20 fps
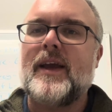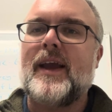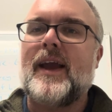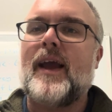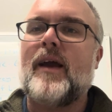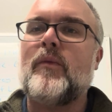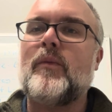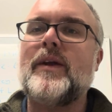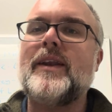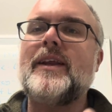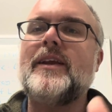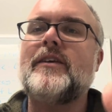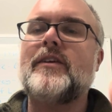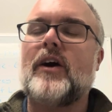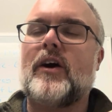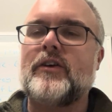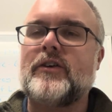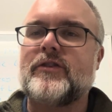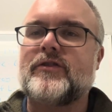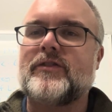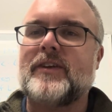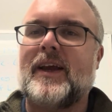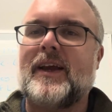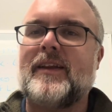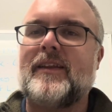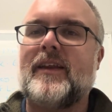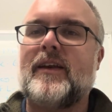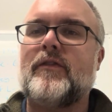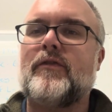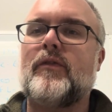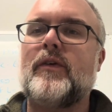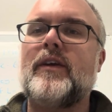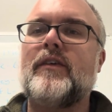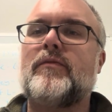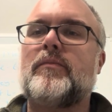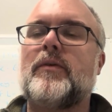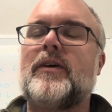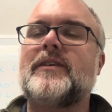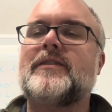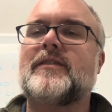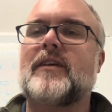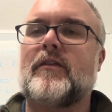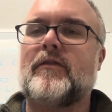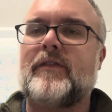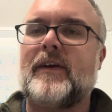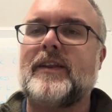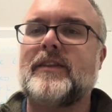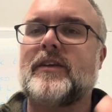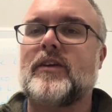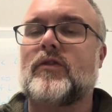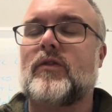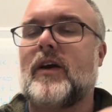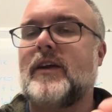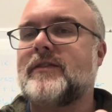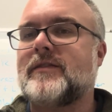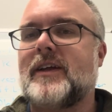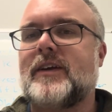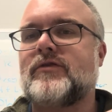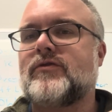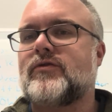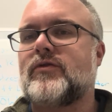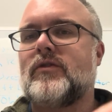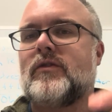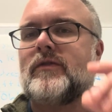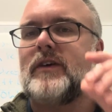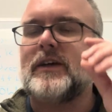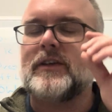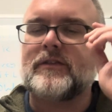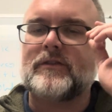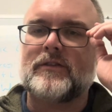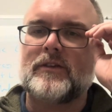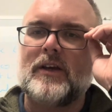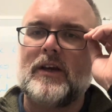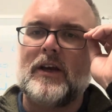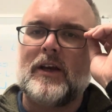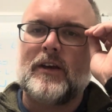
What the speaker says: And we need to understand that if we have placed our faith in Christ, that's true of us.